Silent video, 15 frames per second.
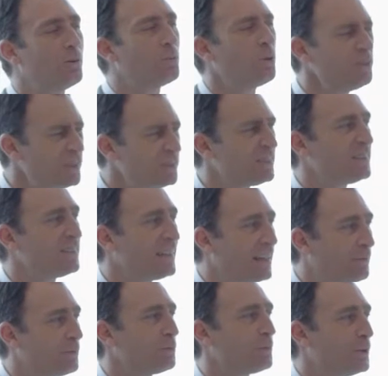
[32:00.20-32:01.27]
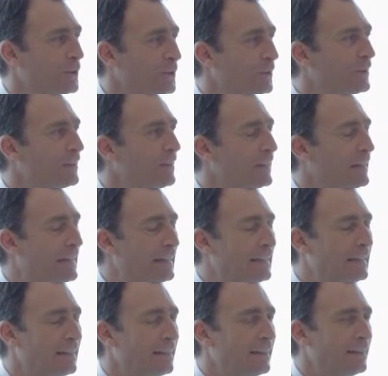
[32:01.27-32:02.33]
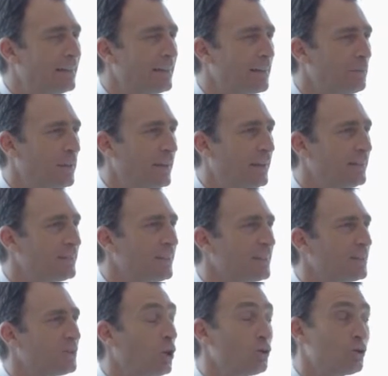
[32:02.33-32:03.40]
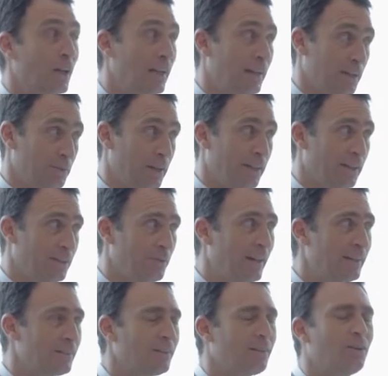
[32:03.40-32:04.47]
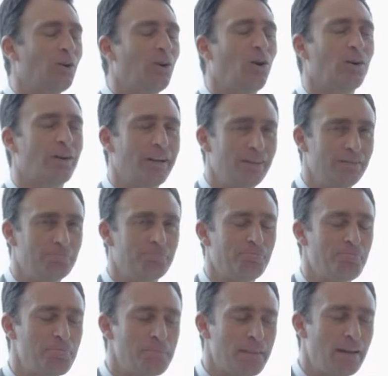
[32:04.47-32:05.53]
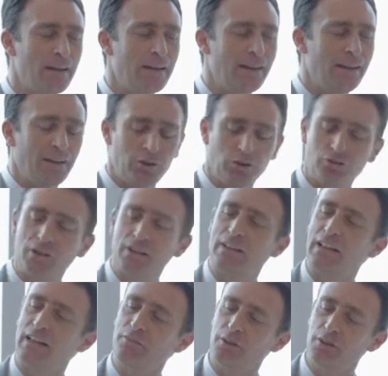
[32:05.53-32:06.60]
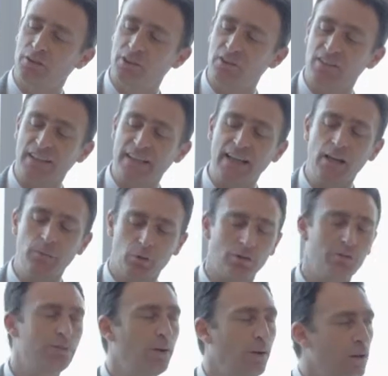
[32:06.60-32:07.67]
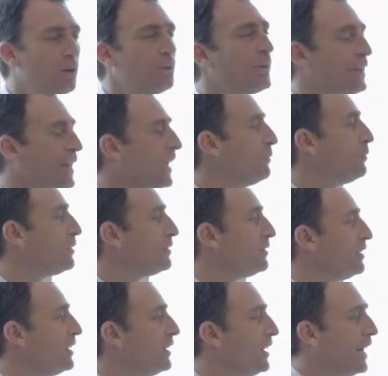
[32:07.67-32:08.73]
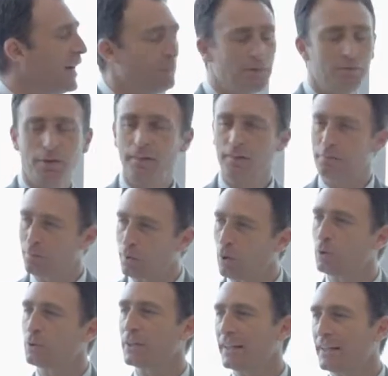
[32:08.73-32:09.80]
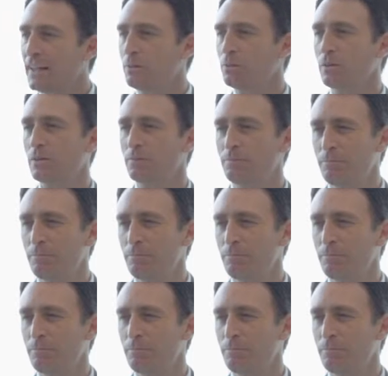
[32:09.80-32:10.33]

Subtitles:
What is this lever for?" And the mechanic said, "Don't tell anybody, right? Okay. You see the lever? There is a cable. Follow the cable." And my father followed the cable.